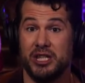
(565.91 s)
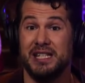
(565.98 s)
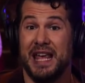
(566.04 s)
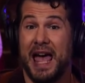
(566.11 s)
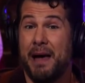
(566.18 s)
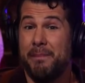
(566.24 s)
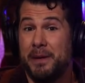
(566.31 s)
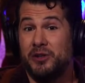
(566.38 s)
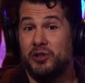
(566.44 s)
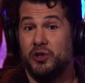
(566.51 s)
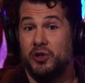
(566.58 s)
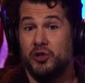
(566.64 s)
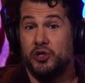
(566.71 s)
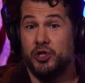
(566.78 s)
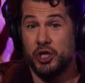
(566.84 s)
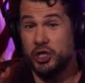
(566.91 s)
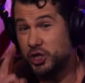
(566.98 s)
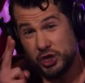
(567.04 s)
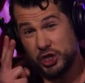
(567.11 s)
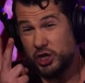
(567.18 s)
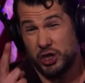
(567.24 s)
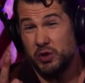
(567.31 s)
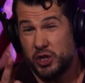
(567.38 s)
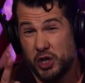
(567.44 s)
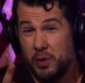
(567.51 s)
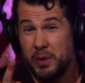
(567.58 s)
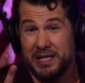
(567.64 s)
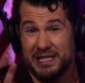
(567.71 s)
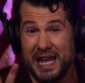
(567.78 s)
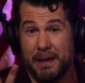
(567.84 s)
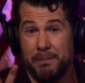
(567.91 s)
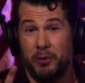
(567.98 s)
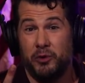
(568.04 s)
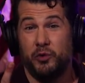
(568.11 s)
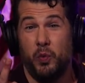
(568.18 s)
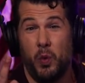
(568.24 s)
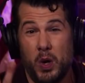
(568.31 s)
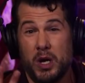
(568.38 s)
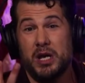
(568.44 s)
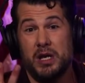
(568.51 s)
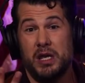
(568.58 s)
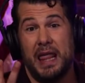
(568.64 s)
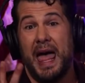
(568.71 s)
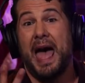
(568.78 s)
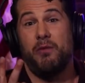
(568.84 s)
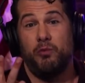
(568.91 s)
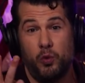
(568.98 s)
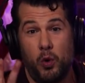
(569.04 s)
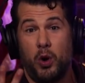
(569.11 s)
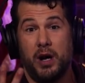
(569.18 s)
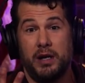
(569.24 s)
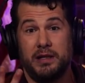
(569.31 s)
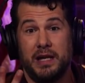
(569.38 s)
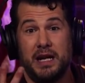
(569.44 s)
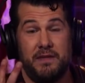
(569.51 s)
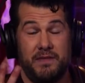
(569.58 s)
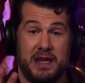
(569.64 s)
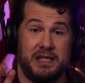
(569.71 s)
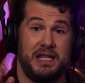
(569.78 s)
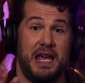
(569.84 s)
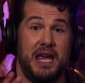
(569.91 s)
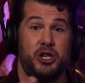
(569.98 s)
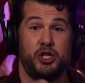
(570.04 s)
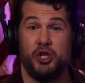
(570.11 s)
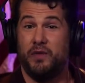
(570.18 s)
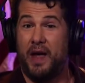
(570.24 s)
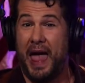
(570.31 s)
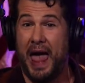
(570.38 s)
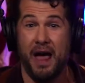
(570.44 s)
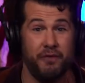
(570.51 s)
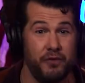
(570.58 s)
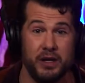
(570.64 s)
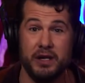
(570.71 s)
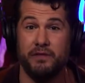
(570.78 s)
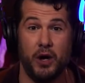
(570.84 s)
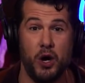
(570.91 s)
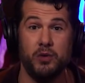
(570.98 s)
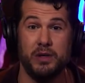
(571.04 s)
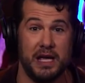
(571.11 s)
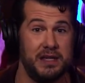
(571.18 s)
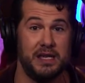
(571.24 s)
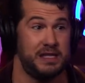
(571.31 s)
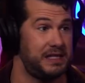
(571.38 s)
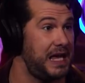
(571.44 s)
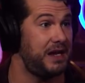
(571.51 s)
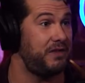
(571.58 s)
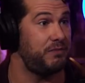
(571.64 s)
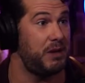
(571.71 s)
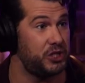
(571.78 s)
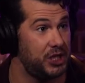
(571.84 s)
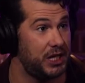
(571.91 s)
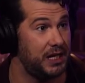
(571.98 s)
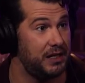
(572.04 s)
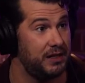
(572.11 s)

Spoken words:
This happened, just those two examples. Wouldn't that warrant an investigation of every vote in the state of Michigan?